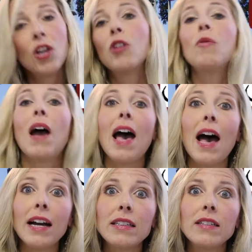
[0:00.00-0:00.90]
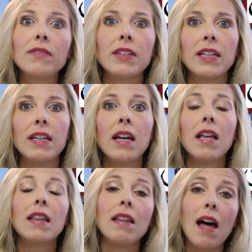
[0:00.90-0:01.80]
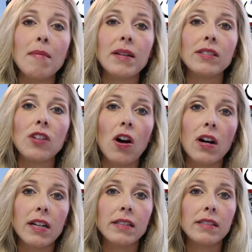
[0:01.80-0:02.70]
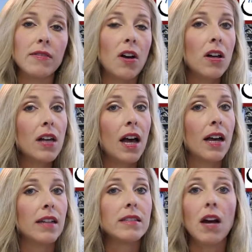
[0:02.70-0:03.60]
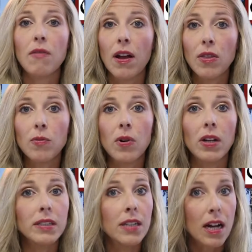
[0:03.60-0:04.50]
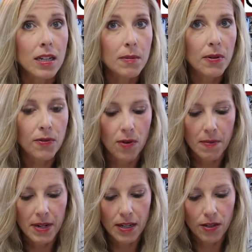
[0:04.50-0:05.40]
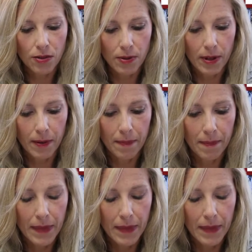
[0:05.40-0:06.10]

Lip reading: who actively lobbies artists of all kinds around the world not to perform in Israel.